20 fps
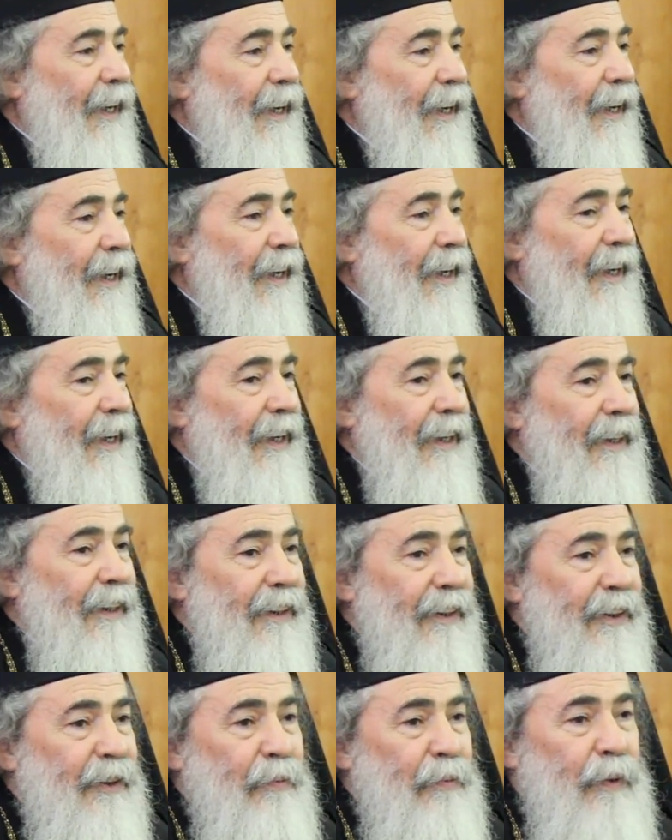uh,
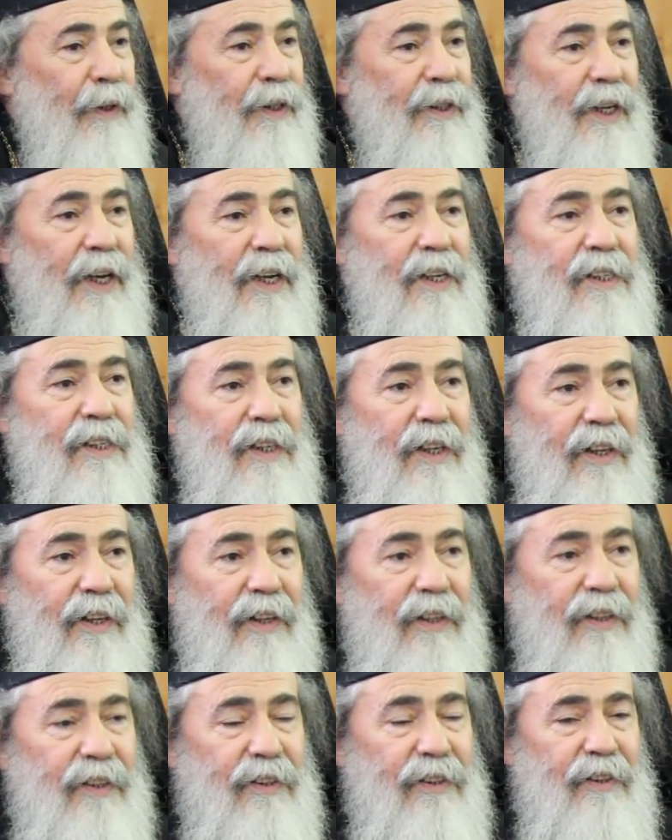is precisely
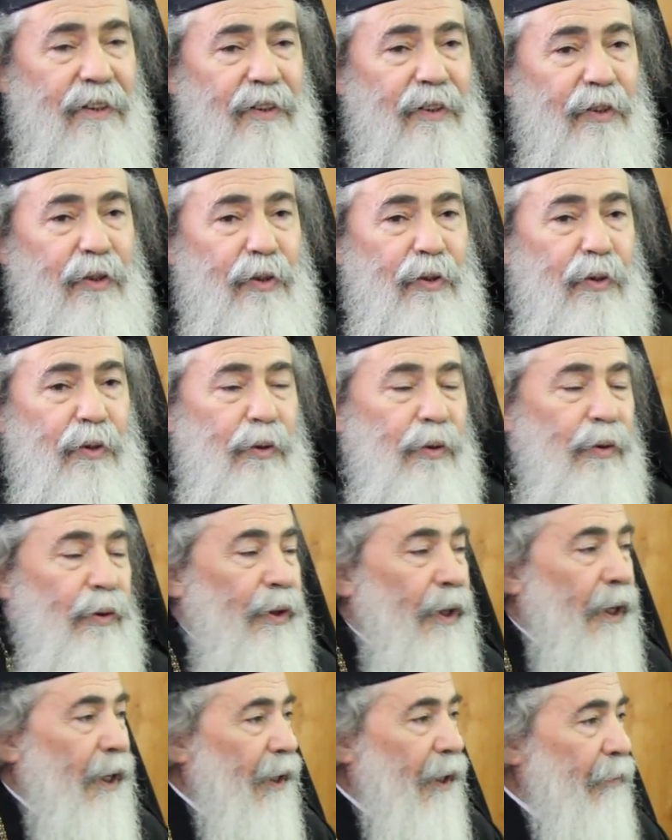this,
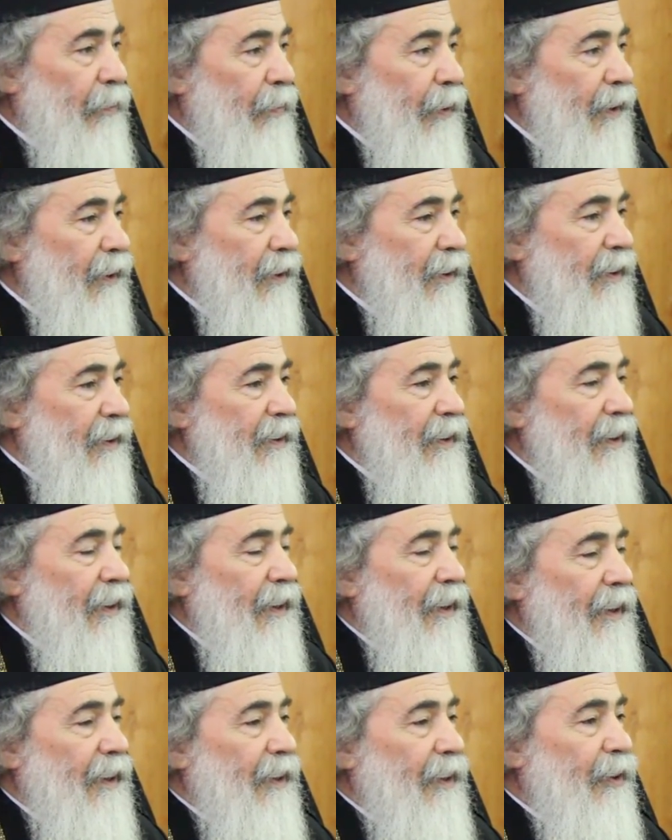to help us,
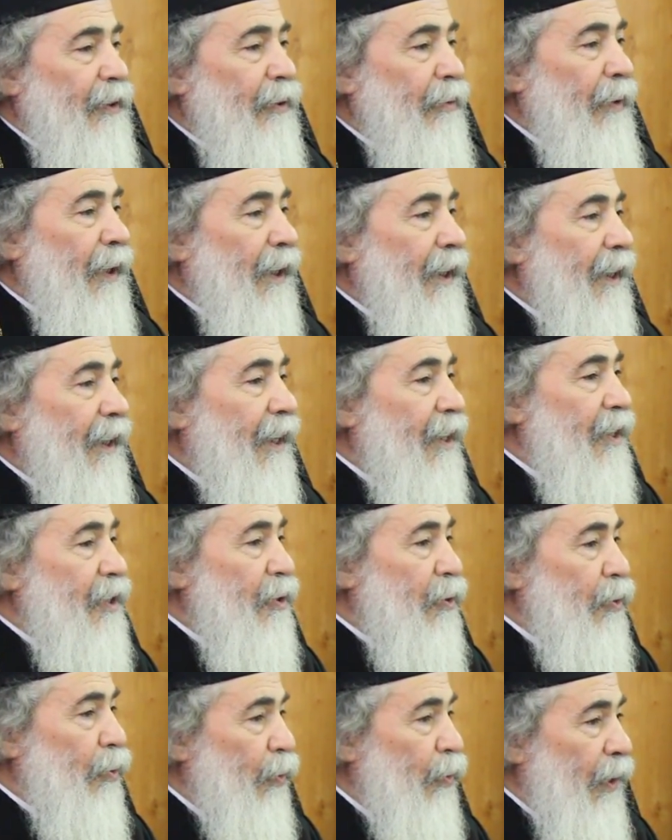to make
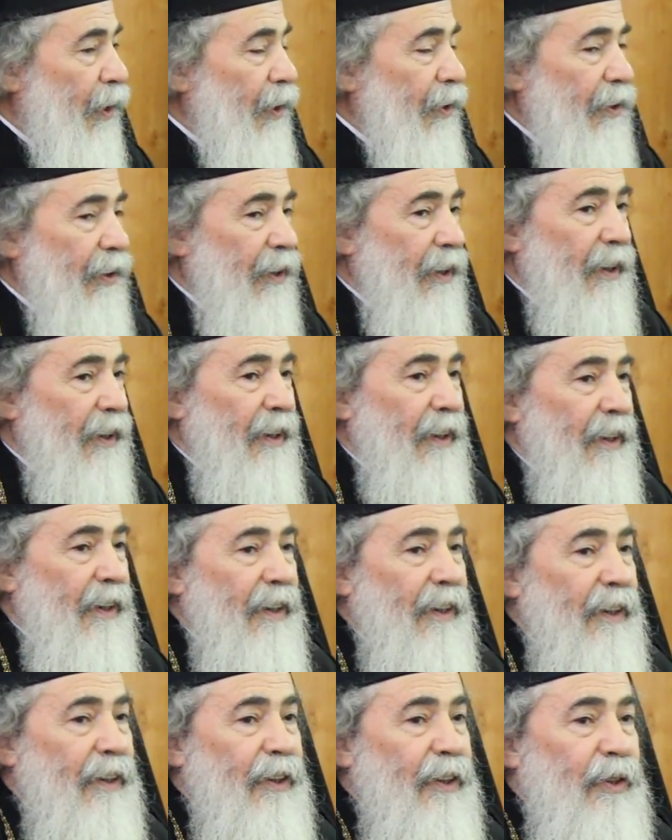us worthy
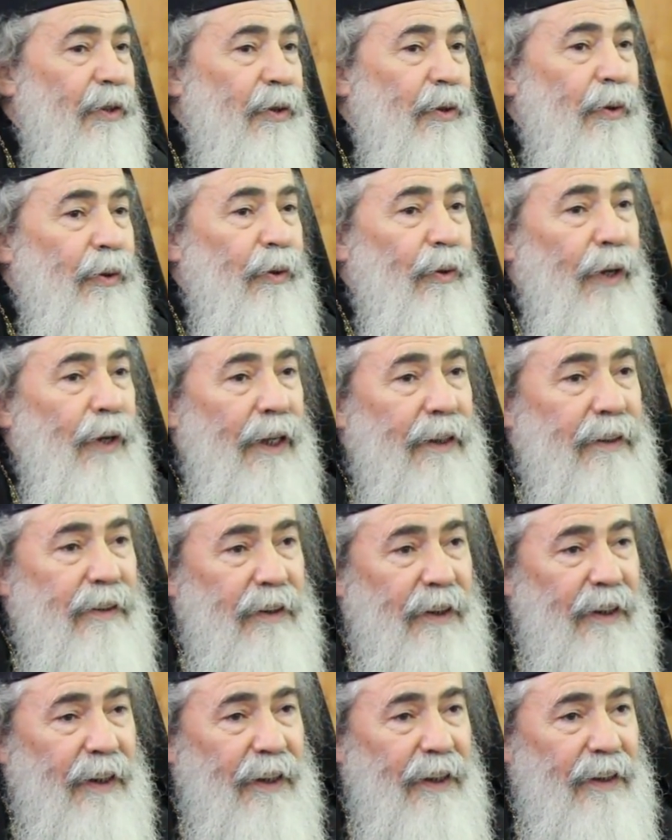to
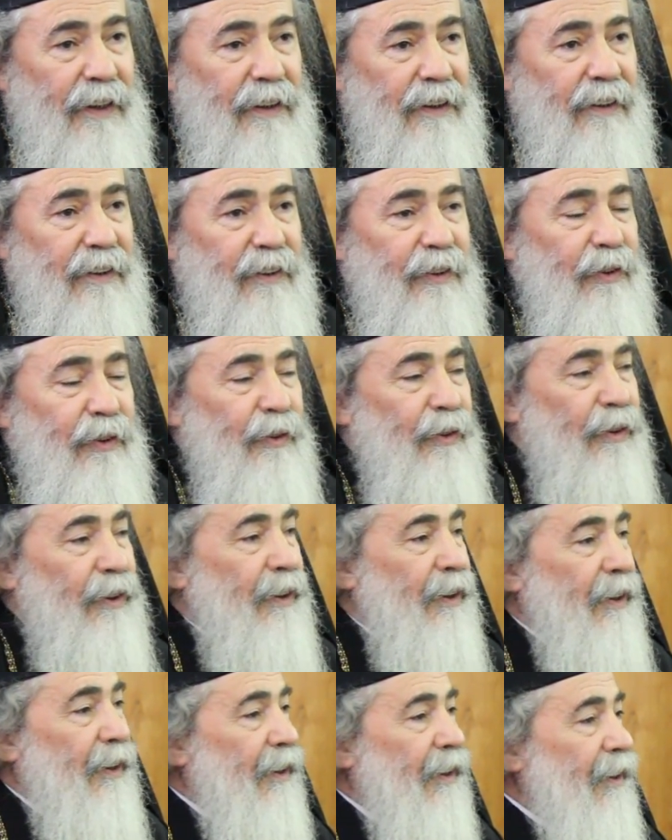attain to
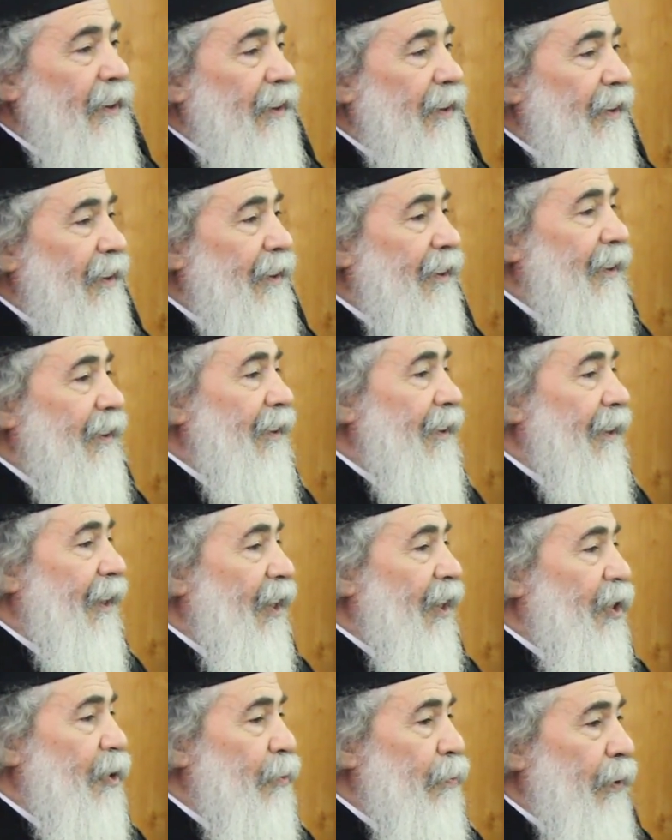the
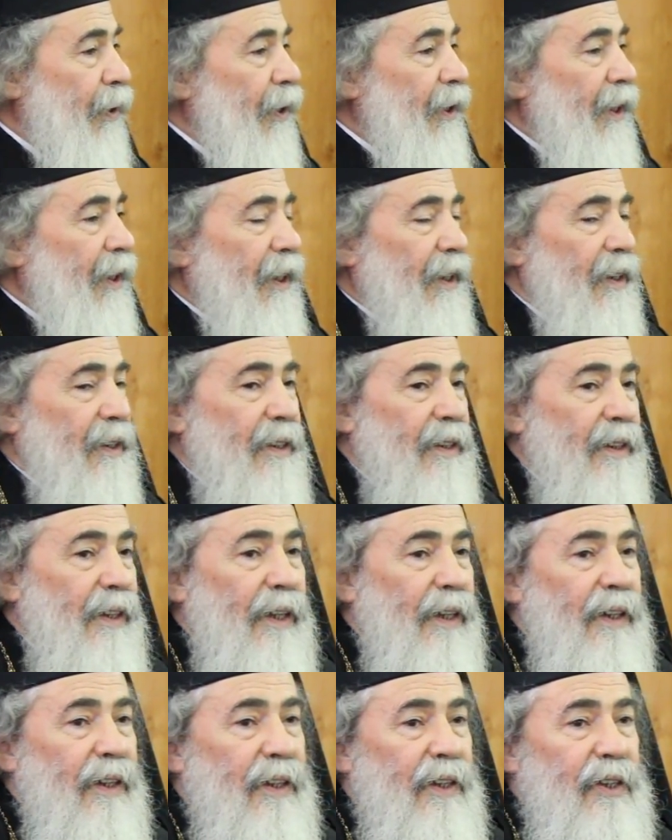experience
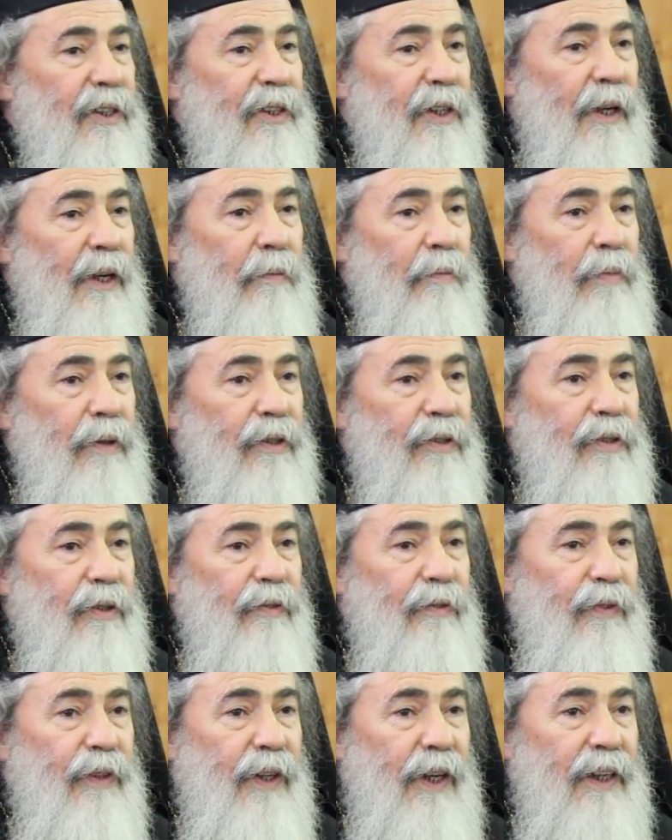that the disciples
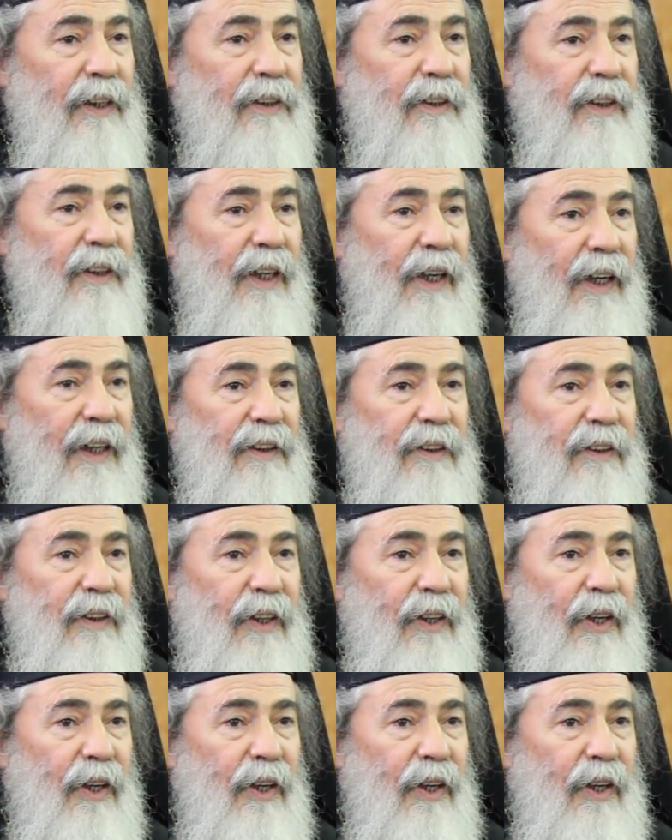of Christ had